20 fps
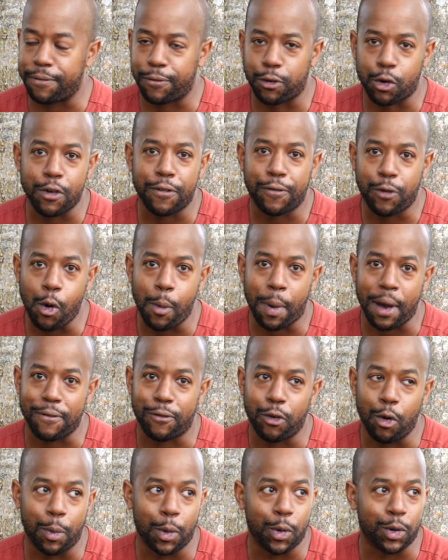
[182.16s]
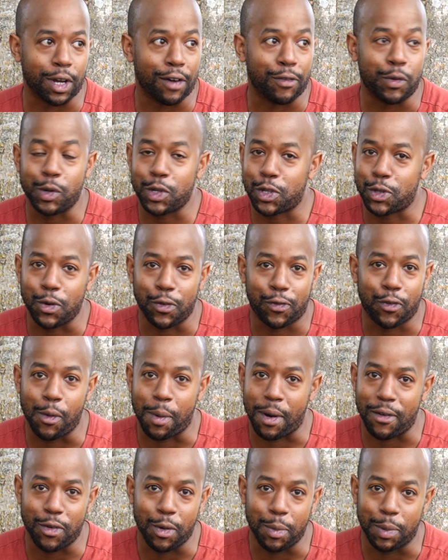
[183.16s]
for a 4x4 board, I've always thought
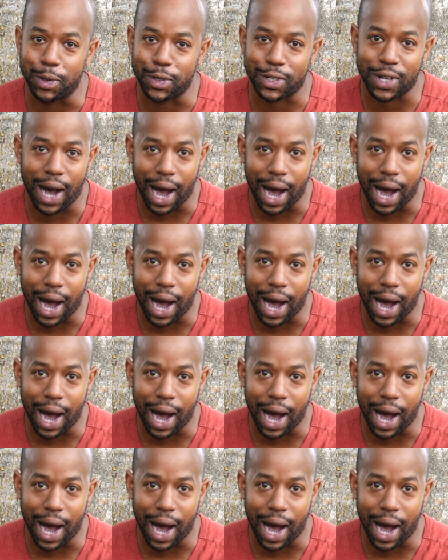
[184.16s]
4x4 boards are